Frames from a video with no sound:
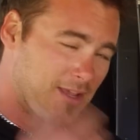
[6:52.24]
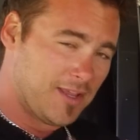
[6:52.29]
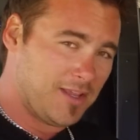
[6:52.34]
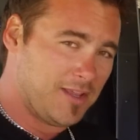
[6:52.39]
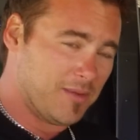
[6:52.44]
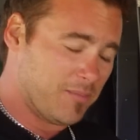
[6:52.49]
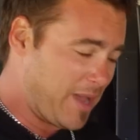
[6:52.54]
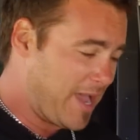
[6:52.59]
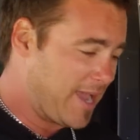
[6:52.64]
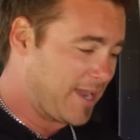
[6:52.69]

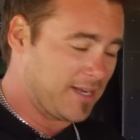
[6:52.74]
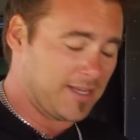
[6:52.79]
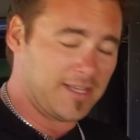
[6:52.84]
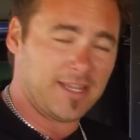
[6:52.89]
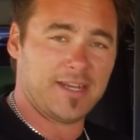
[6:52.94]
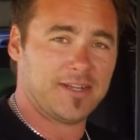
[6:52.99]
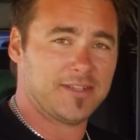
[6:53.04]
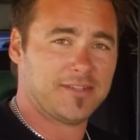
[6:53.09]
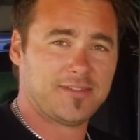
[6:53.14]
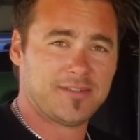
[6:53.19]
your bag of
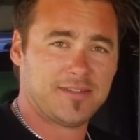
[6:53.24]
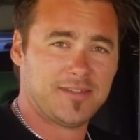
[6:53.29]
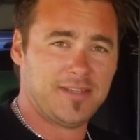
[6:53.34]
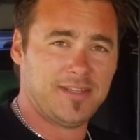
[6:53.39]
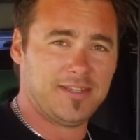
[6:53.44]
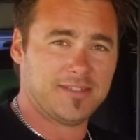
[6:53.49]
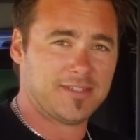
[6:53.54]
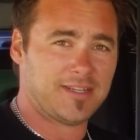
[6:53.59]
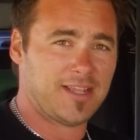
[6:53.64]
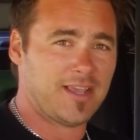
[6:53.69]
lettuce
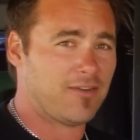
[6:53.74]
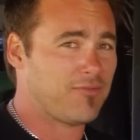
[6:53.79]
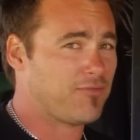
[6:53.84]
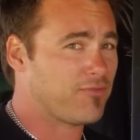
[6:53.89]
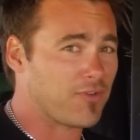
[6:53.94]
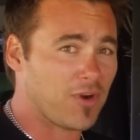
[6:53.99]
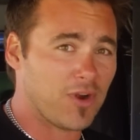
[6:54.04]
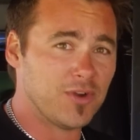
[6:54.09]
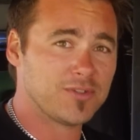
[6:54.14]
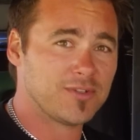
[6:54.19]
is now
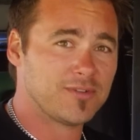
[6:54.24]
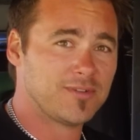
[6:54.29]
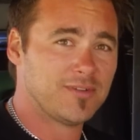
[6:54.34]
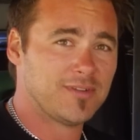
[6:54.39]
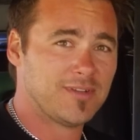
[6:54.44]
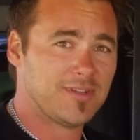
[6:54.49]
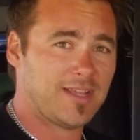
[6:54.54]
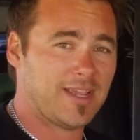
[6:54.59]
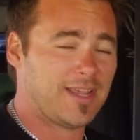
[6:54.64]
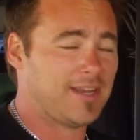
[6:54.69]
frozen
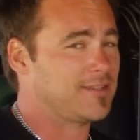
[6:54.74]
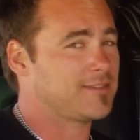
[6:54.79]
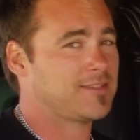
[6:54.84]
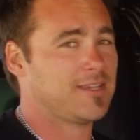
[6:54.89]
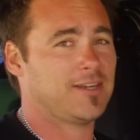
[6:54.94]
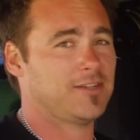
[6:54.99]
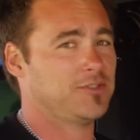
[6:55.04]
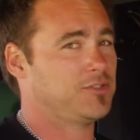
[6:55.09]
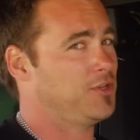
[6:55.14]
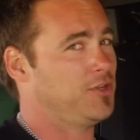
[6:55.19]
and it's
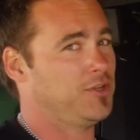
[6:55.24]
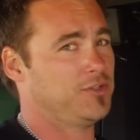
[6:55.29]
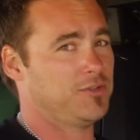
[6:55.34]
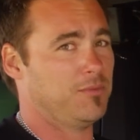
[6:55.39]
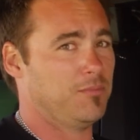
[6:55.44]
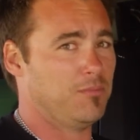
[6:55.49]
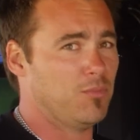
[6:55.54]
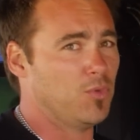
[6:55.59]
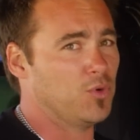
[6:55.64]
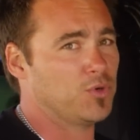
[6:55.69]
going to turn
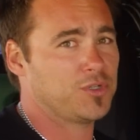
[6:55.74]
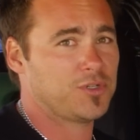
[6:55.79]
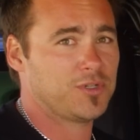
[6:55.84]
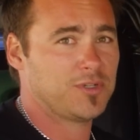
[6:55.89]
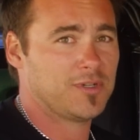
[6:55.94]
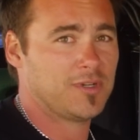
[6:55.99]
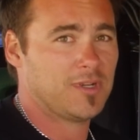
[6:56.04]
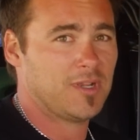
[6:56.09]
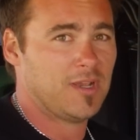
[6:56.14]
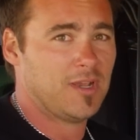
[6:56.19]
to mush.
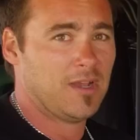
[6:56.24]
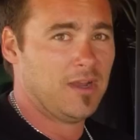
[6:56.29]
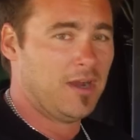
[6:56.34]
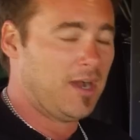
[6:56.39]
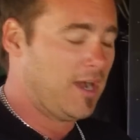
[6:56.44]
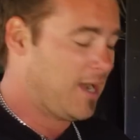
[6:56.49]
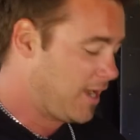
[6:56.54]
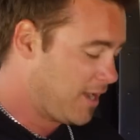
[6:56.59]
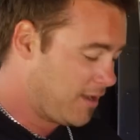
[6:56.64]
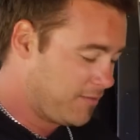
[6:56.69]

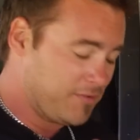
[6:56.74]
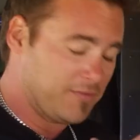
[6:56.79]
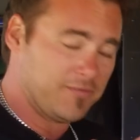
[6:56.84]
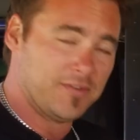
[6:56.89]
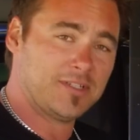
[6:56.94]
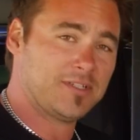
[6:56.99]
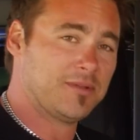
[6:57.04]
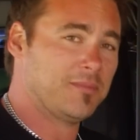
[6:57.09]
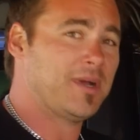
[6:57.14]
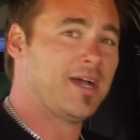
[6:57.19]
Half of
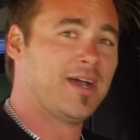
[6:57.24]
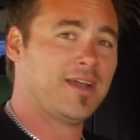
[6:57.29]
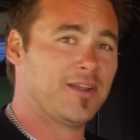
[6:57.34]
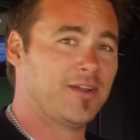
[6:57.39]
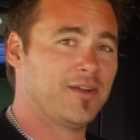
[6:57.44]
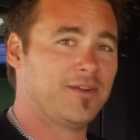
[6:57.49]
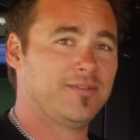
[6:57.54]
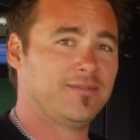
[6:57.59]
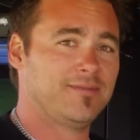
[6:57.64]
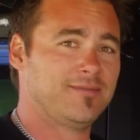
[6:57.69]
your
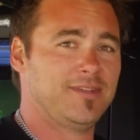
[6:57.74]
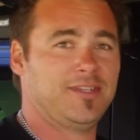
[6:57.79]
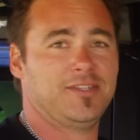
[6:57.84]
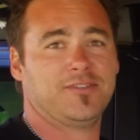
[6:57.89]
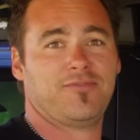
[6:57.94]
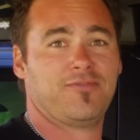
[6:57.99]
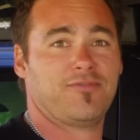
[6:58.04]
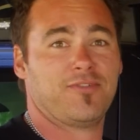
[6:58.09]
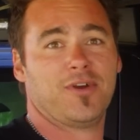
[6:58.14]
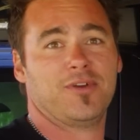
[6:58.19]
tomato
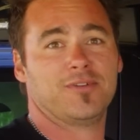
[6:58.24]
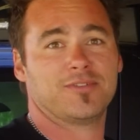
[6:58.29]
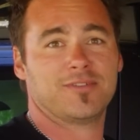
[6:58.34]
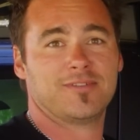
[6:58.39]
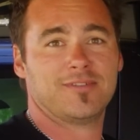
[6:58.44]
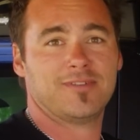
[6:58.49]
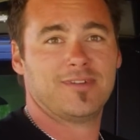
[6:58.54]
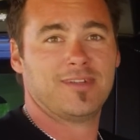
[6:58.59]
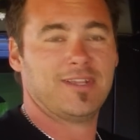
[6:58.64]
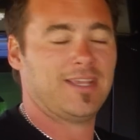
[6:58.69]
is
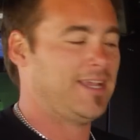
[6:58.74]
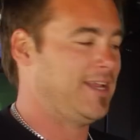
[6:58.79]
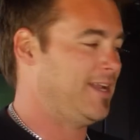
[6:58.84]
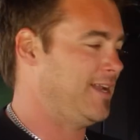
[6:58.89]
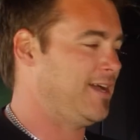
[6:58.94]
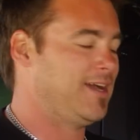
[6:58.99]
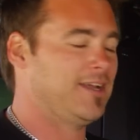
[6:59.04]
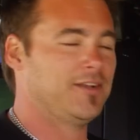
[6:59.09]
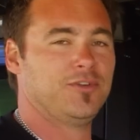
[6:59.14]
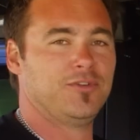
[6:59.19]
frozen
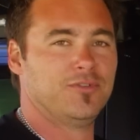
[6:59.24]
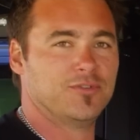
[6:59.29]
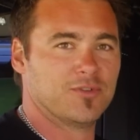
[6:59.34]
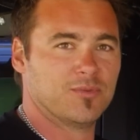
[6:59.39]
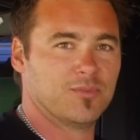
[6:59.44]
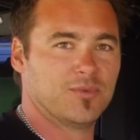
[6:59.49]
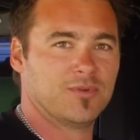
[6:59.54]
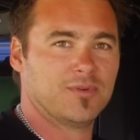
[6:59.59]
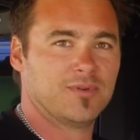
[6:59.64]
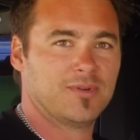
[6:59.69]
and
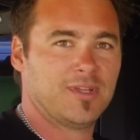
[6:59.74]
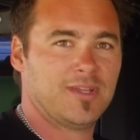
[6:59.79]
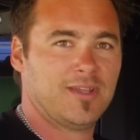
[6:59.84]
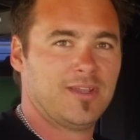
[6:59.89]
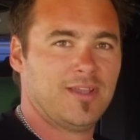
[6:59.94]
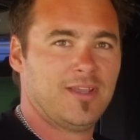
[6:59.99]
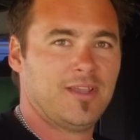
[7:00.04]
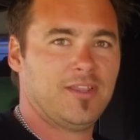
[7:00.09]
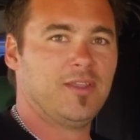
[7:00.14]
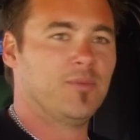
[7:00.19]
unusable.
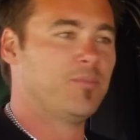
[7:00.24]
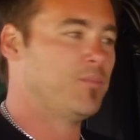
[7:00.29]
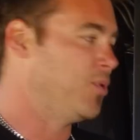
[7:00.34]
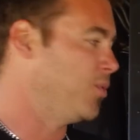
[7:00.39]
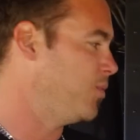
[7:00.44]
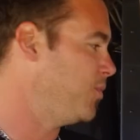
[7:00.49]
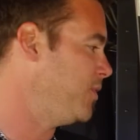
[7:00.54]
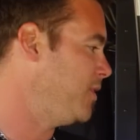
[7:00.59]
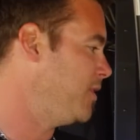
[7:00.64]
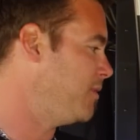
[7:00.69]
You
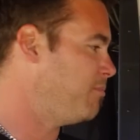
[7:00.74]
pull your